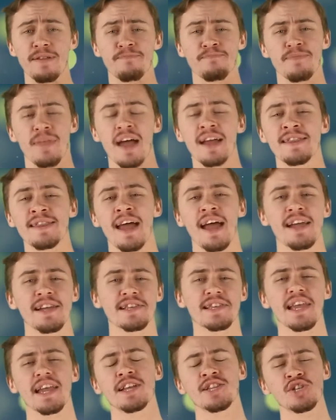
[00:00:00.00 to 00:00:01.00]
it, a
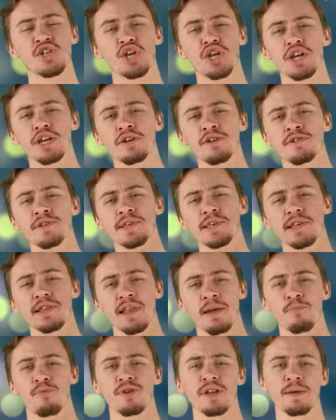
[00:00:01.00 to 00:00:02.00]
nice and chill
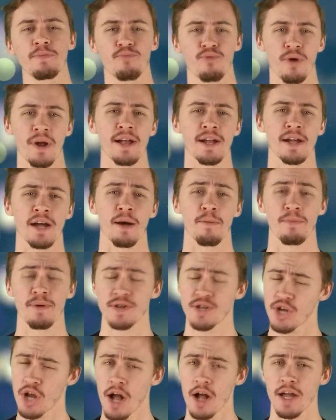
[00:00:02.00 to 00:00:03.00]
celebrity
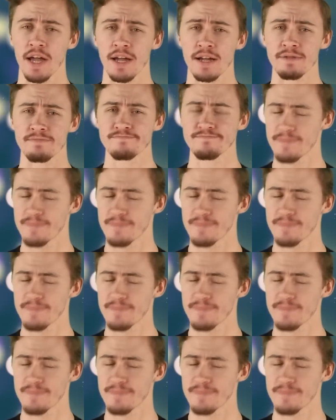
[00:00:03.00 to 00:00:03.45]
breakup. Shocking.